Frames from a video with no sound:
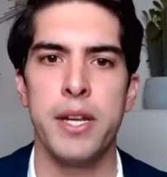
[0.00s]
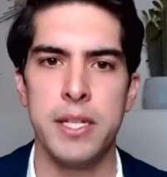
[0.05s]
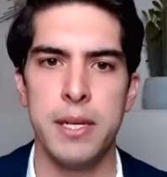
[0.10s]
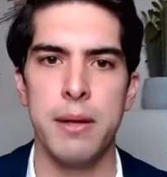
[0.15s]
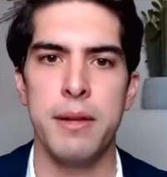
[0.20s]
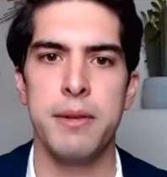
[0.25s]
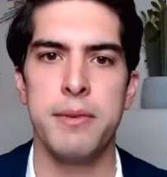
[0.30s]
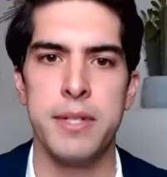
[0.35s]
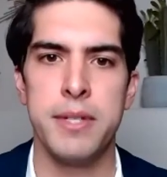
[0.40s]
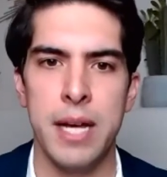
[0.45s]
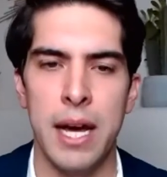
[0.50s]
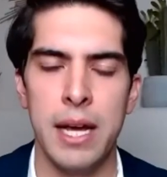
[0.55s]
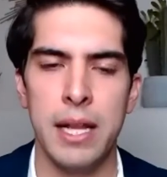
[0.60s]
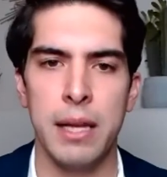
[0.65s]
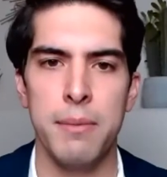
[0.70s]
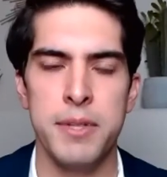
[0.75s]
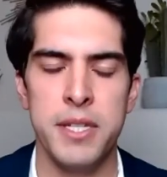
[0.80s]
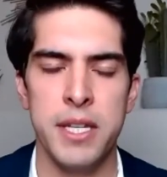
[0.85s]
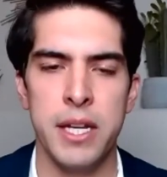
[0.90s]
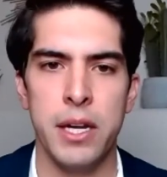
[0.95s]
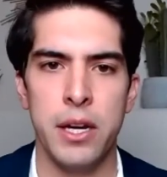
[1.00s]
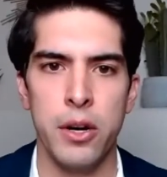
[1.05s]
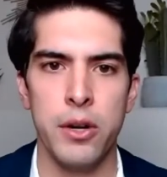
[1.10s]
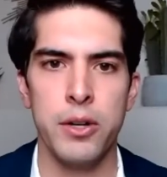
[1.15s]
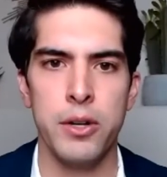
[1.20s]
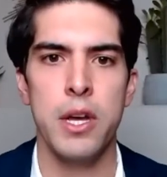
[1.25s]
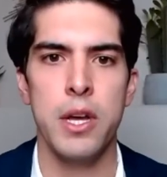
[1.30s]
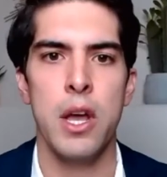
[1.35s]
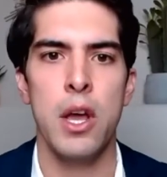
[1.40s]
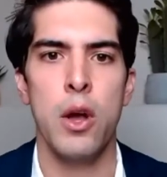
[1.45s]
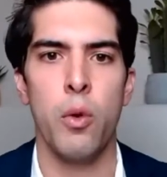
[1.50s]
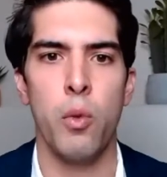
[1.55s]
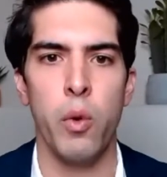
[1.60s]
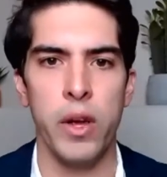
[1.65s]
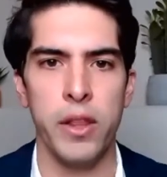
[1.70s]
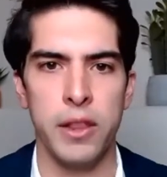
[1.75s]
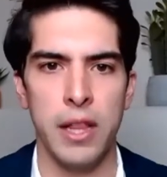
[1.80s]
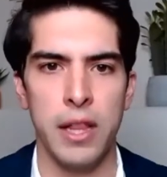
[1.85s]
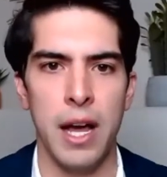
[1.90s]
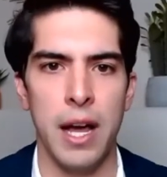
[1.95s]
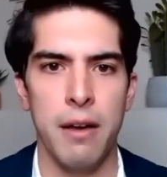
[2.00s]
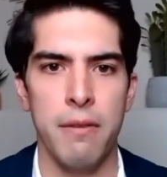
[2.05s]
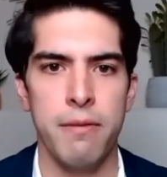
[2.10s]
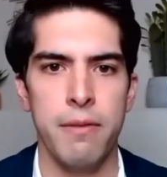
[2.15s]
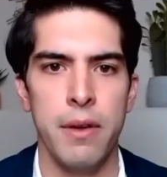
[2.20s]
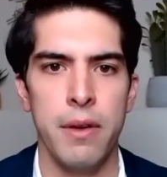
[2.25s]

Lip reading: asylum seekers with love.